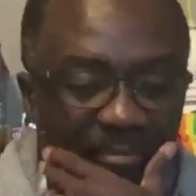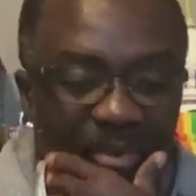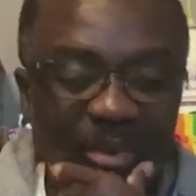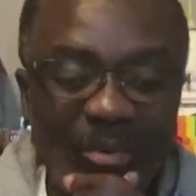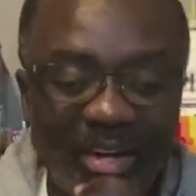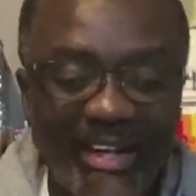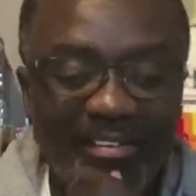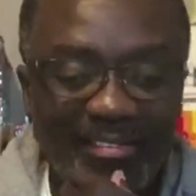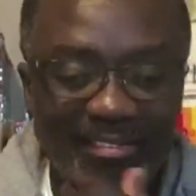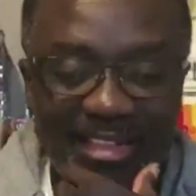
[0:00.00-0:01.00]

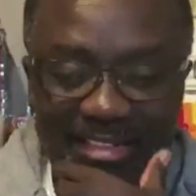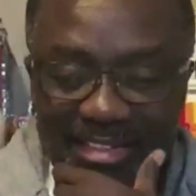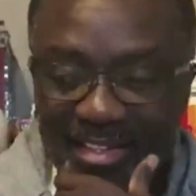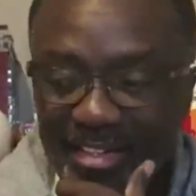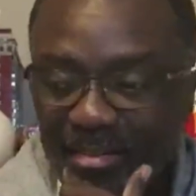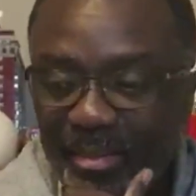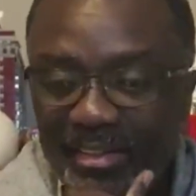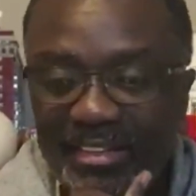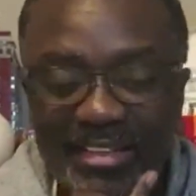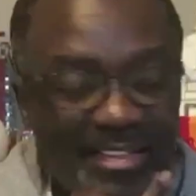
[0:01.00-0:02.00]
quite excited
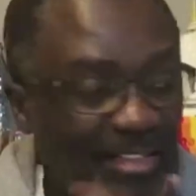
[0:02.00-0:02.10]
about this.